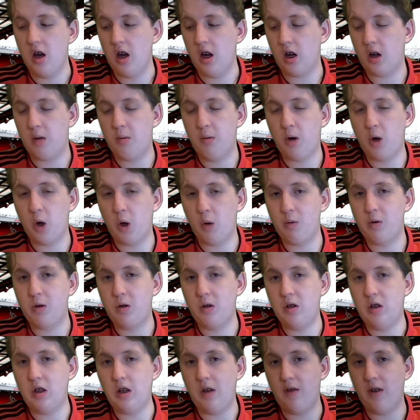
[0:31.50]
it could be a good
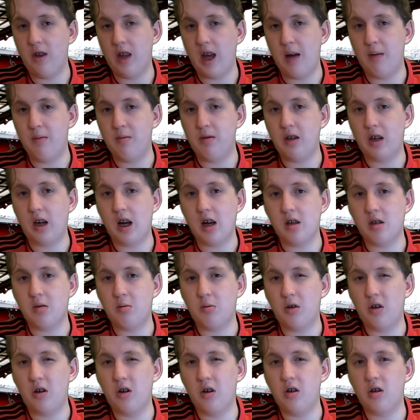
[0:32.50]
opportunity for them to get
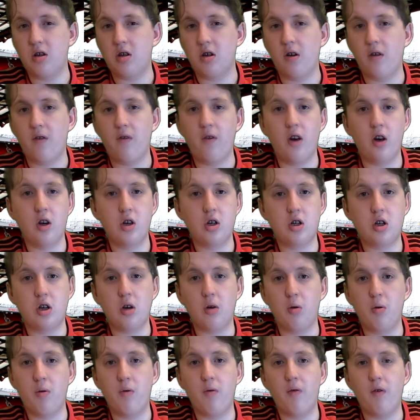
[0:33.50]
some good first
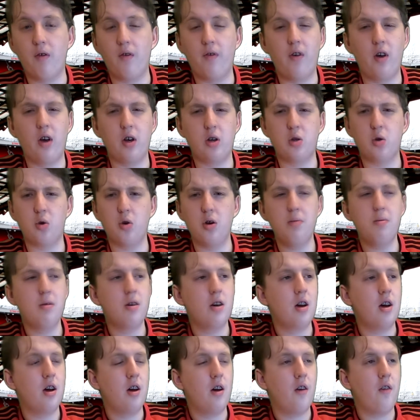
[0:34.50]
team
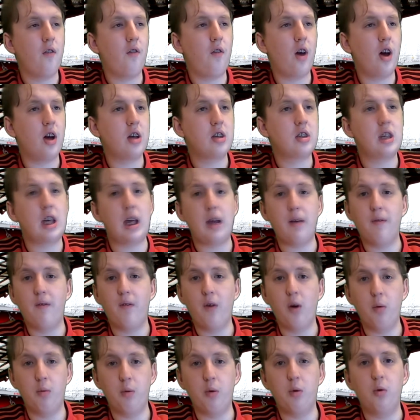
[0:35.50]

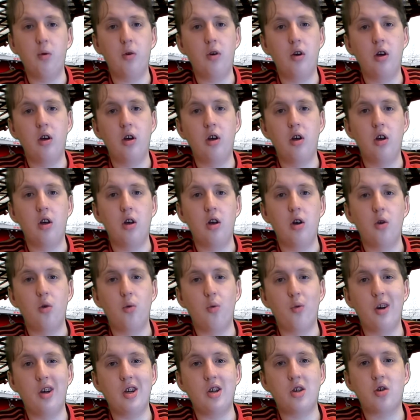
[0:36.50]
football,
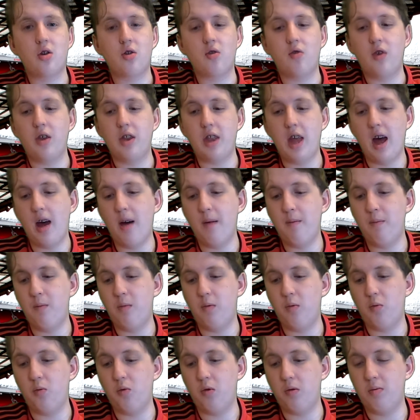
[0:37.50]
which for them
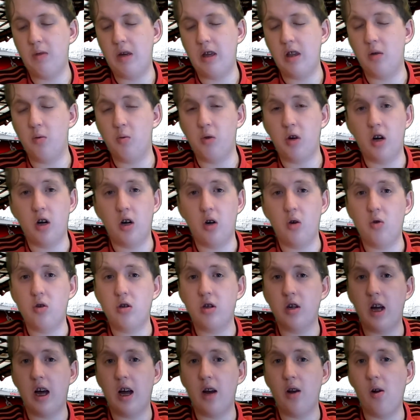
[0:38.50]
would mean the
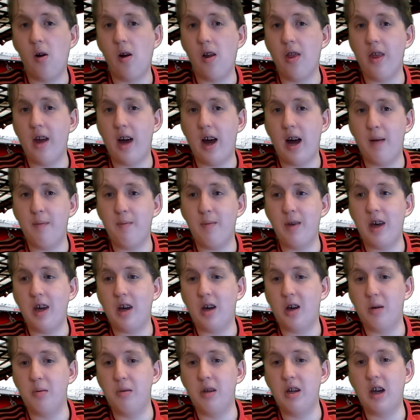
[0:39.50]
world. And not only that, but
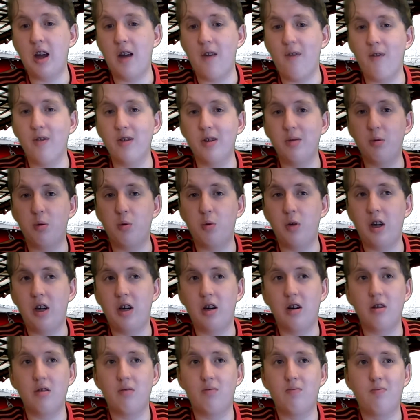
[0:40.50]
it could be the difference
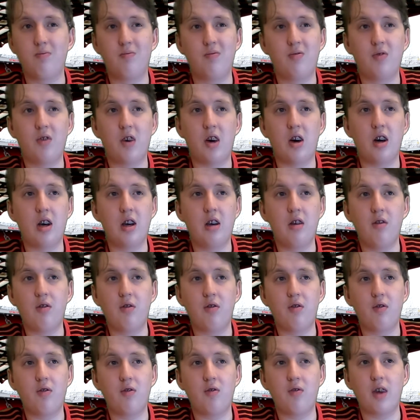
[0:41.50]
between a
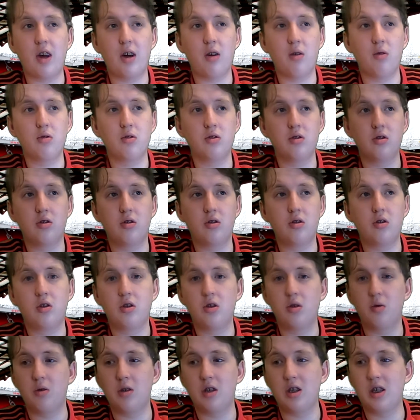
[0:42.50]
5,000
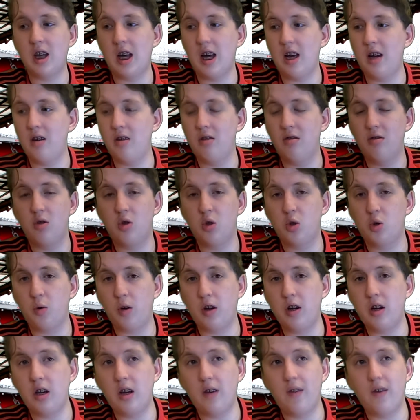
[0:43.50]
to a 10 to
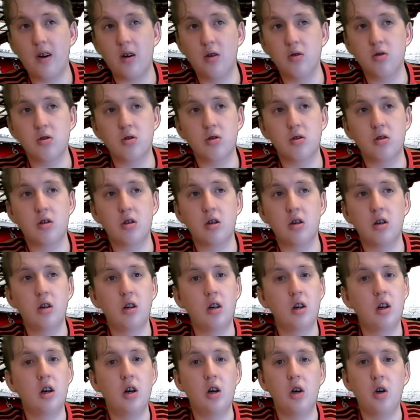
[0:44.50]
20,000
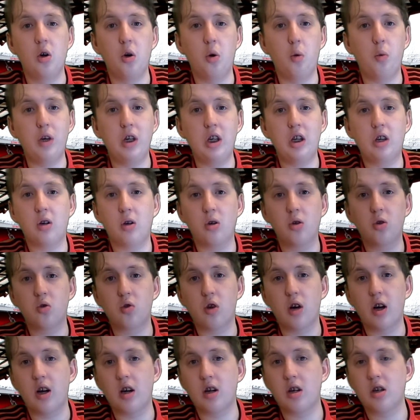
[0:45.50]
a week
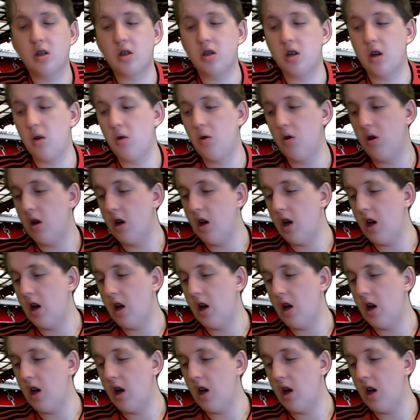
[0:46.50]
contract. So